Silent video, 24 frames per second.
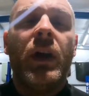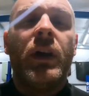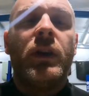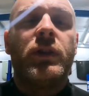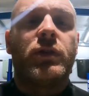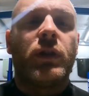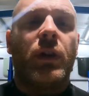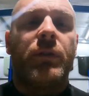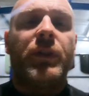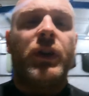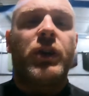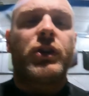
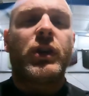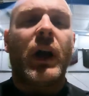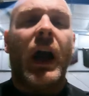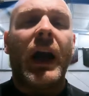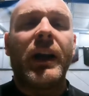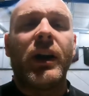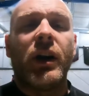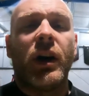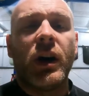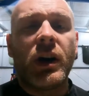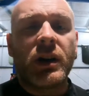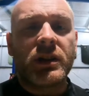So if you're trying
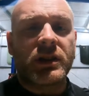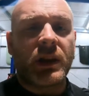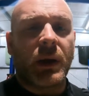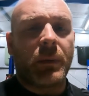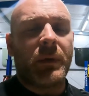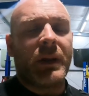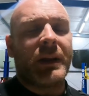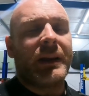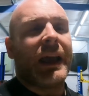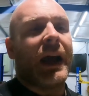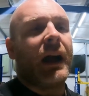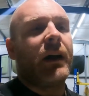to hook
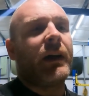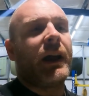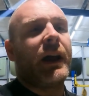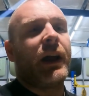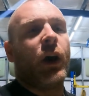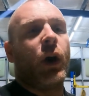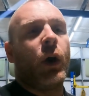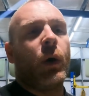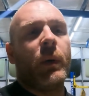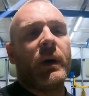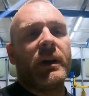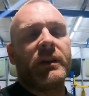something down, I
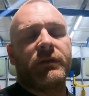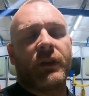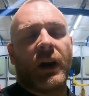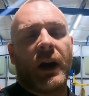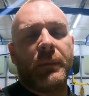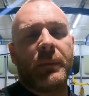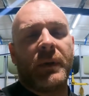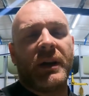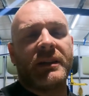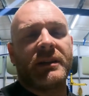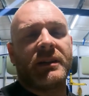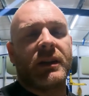always
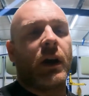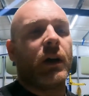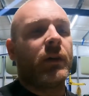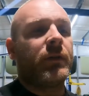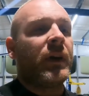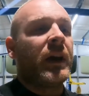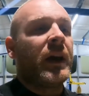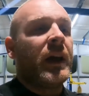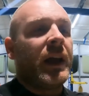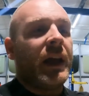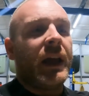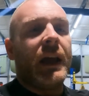find myself
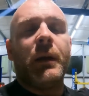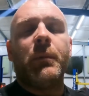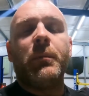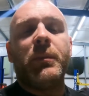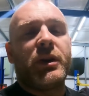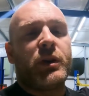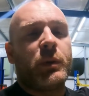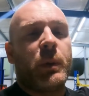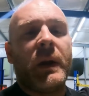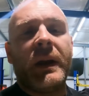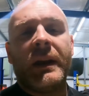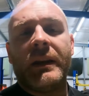in
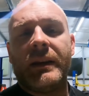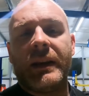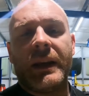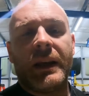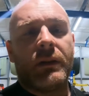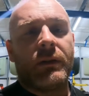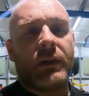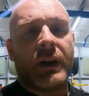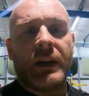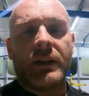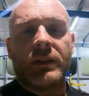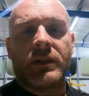between
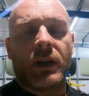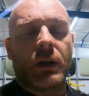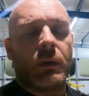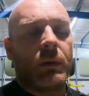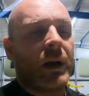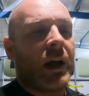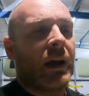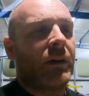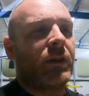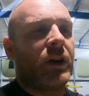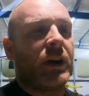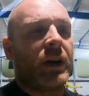D-rings or
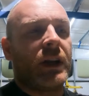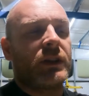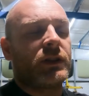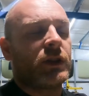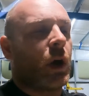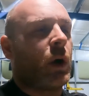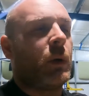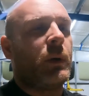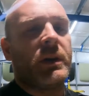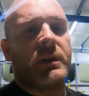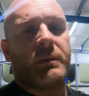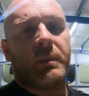whatever, and it's
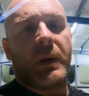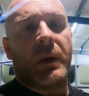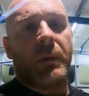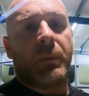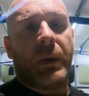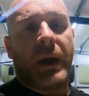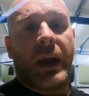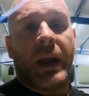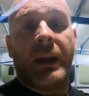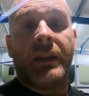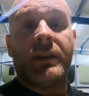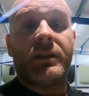always been a
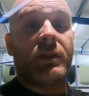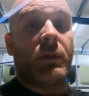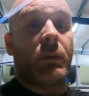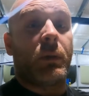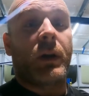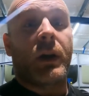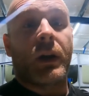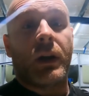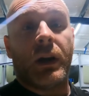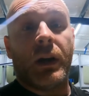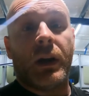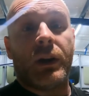pain, so
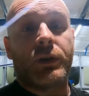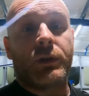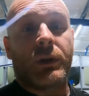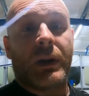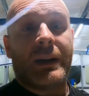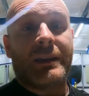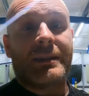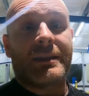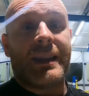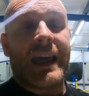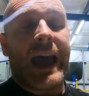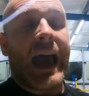we're gonna
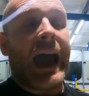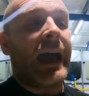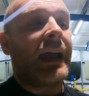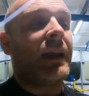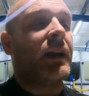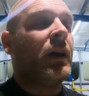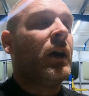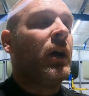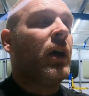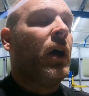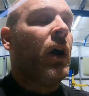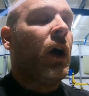address that.
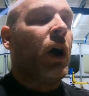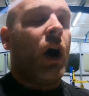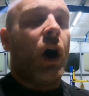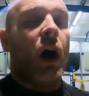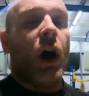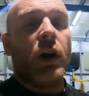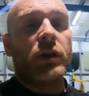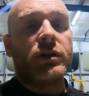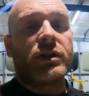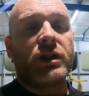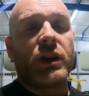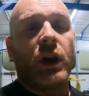
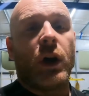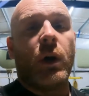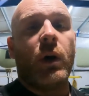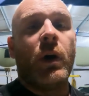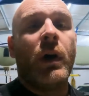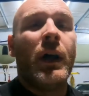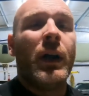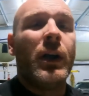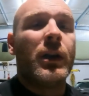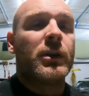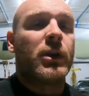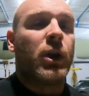Also,
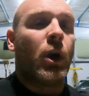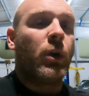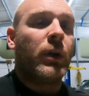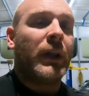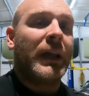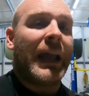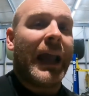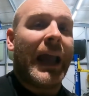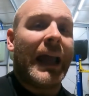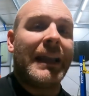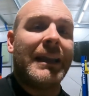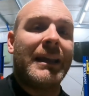
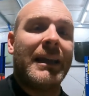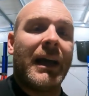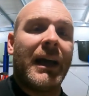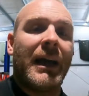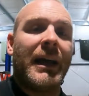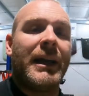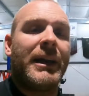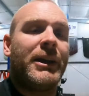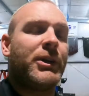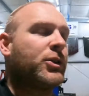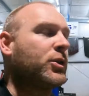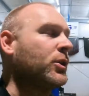loading at
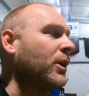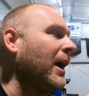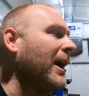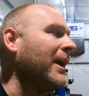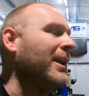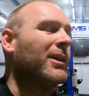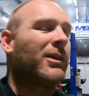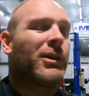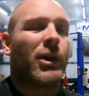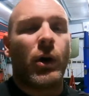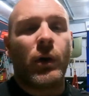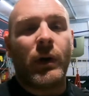night, trying
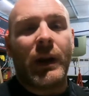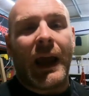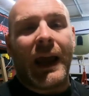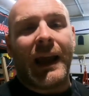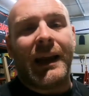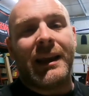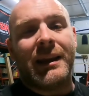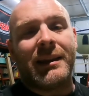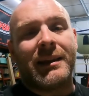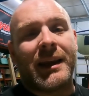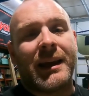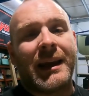to load
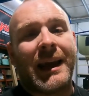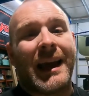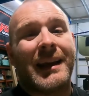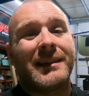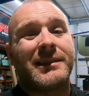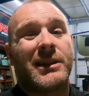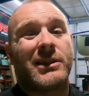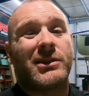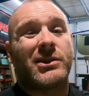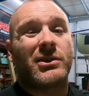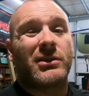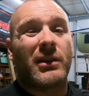anything
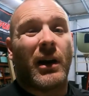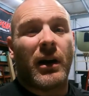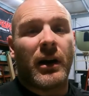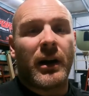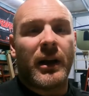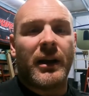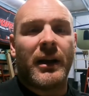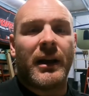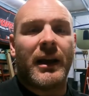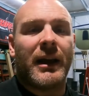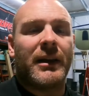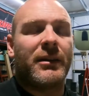as it's
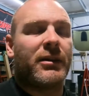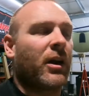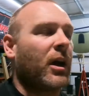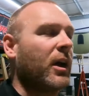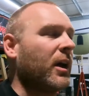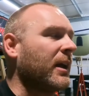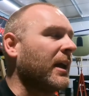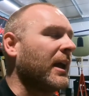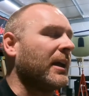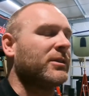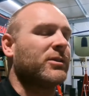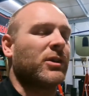starting to get
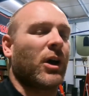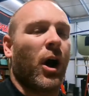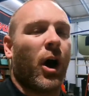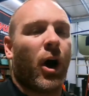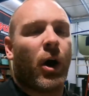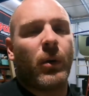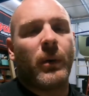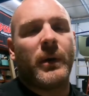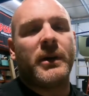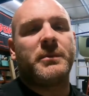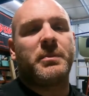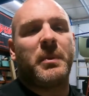dark has
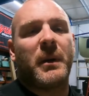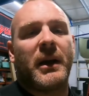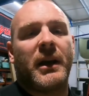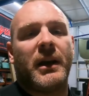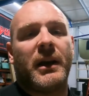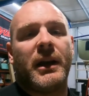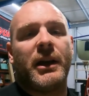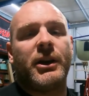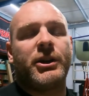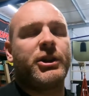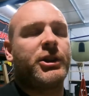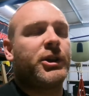always been
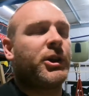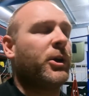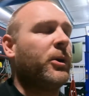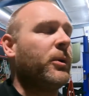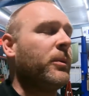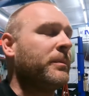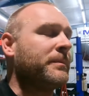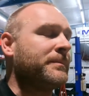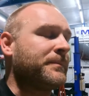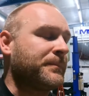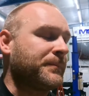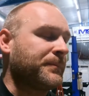an
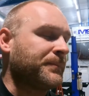issue.